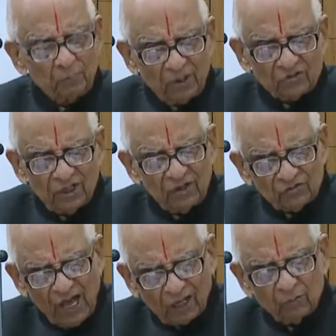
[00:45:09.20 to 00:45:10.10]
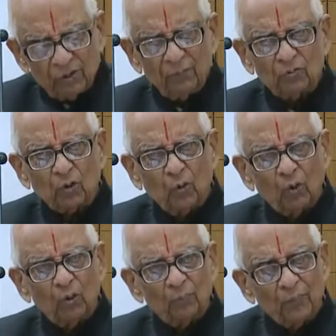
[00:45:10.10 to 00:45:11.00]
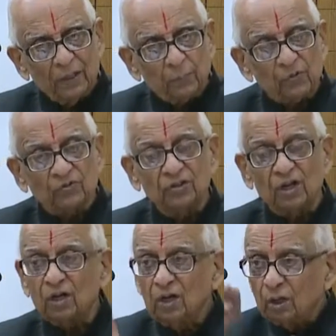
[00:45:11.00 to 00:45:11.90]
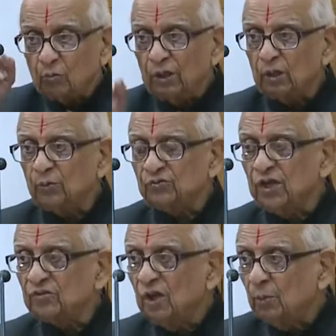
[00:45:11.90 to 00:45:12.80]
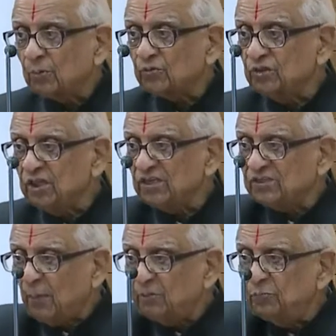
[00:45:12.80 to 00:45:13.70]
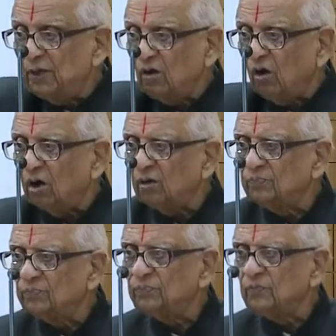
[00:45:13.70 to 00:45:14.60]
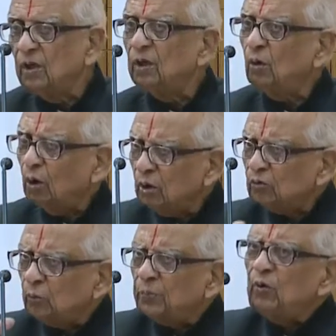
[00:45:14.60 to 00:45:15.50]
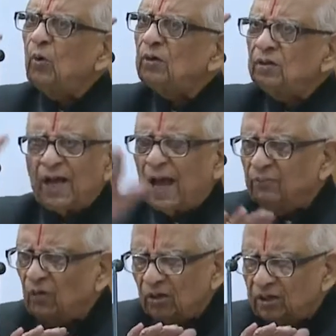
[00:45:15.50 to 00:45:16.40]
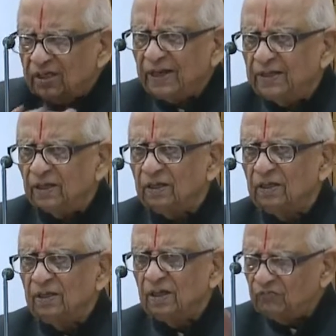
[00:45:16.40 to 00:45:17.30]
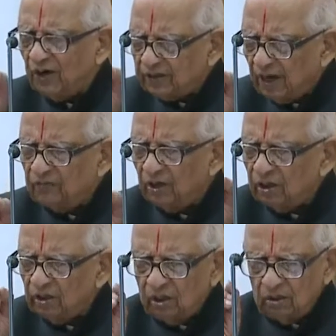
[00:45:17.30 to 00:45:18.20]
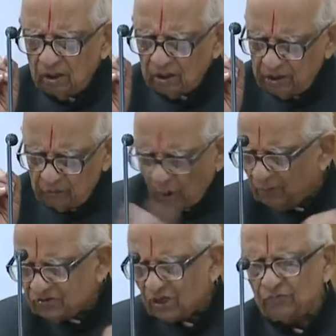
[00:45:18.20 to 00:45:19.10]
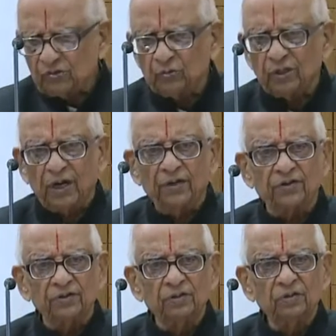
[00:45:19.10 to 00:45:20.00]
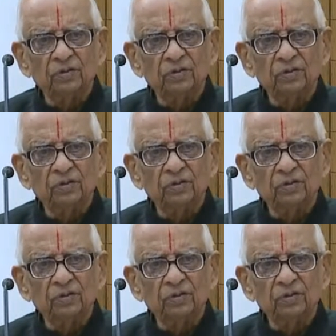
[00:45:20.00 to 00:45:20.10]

Best thing is allow them to go by the procedure. 21 says procedure established by law. The order of Supreme Court, I am not decrying. In fact, they have done a human service to the country.